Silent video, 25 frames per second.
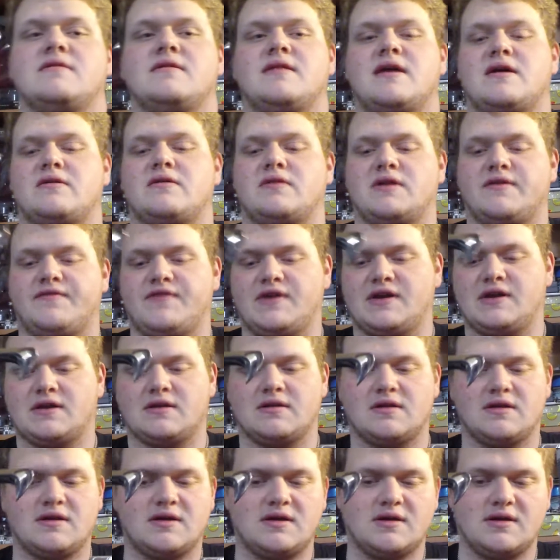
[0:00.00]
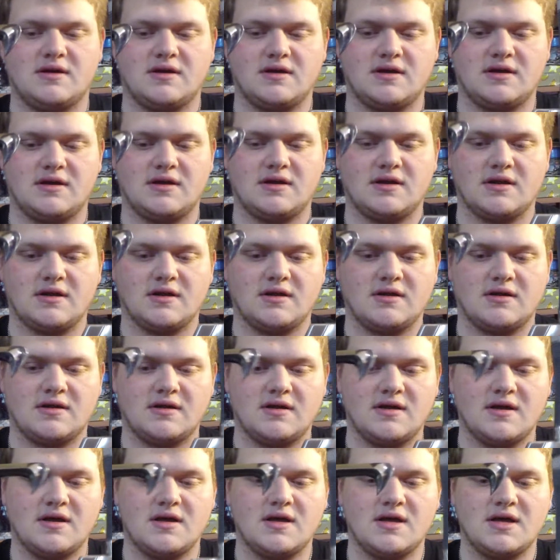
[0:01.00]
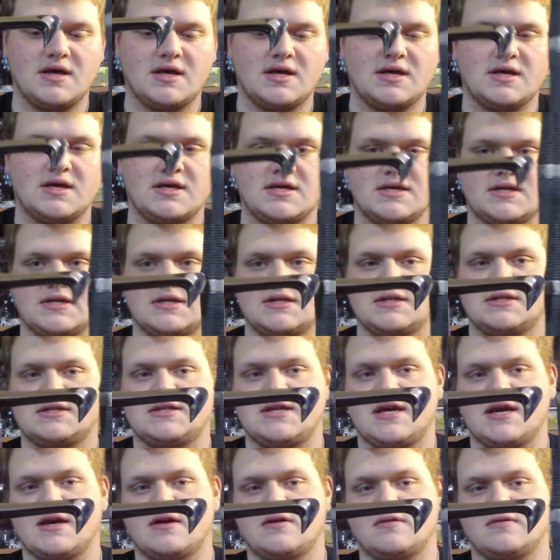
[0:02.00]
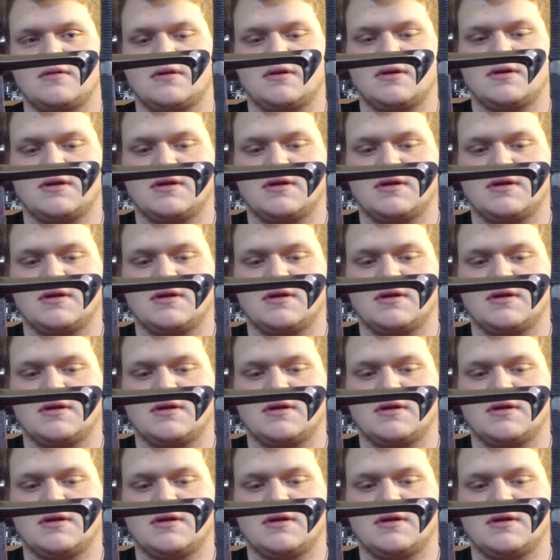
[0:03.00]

than that one, if you can, you know, tell.